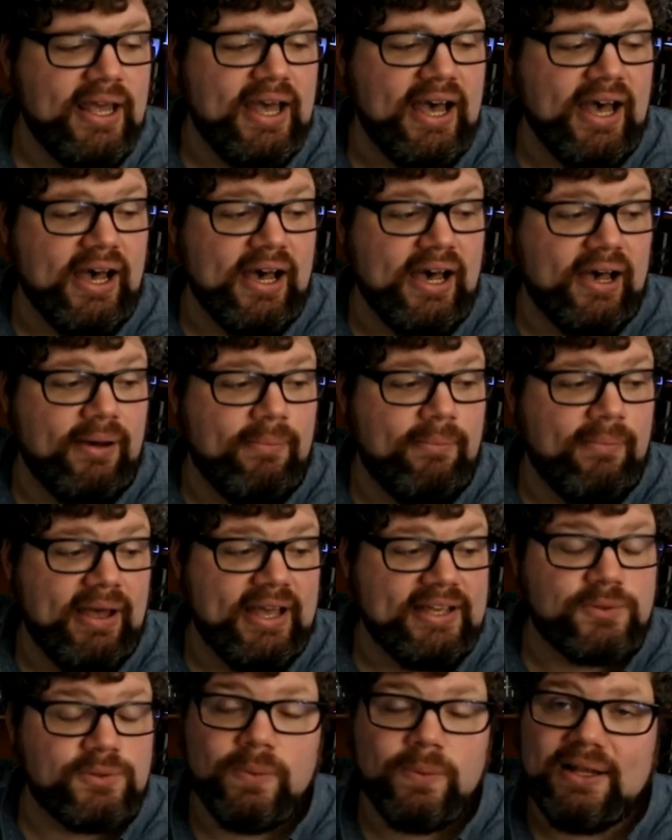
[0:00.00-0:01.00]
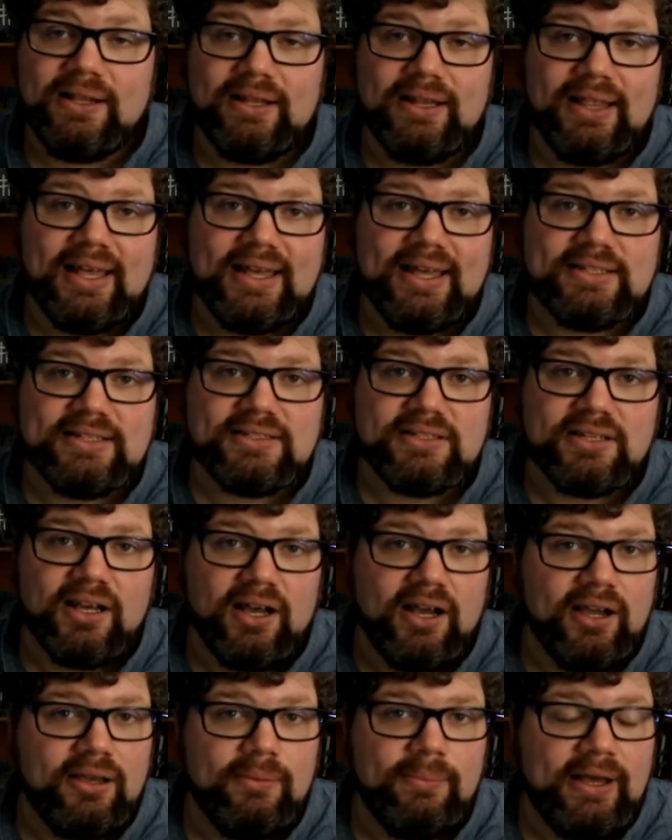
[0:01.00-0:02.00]
um, as well as
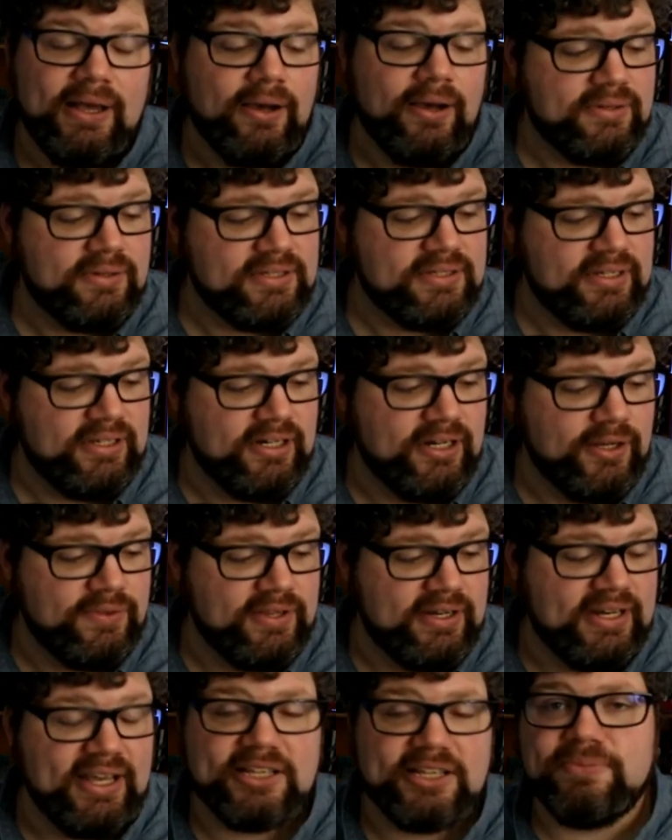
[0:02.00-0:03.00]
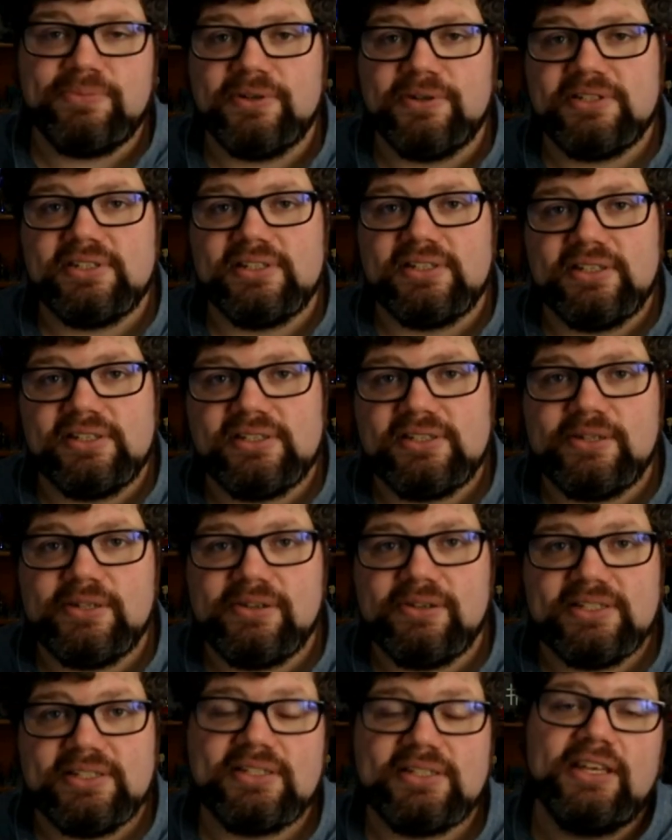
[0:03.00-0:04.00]
talk about, you know, the next books in the
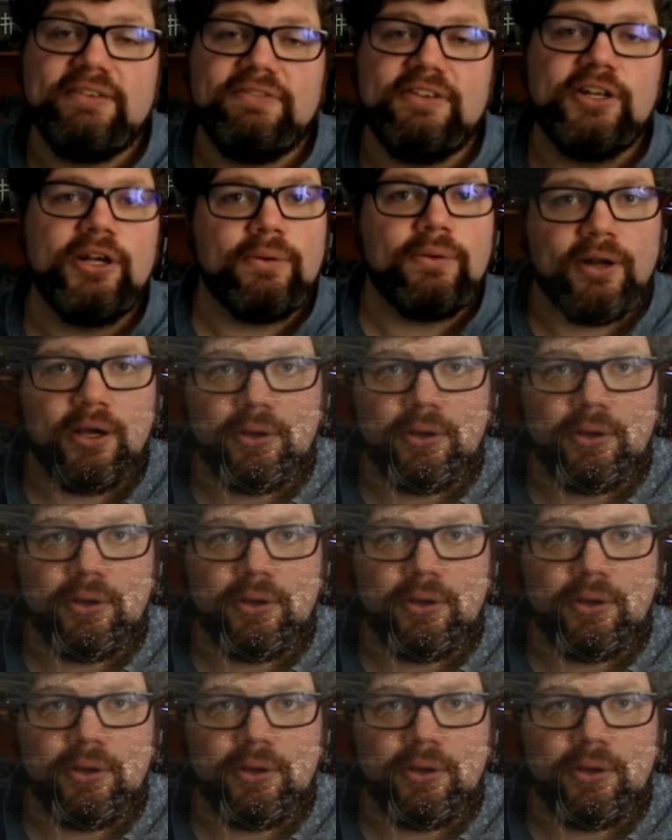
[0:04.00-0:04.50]
series. If you don't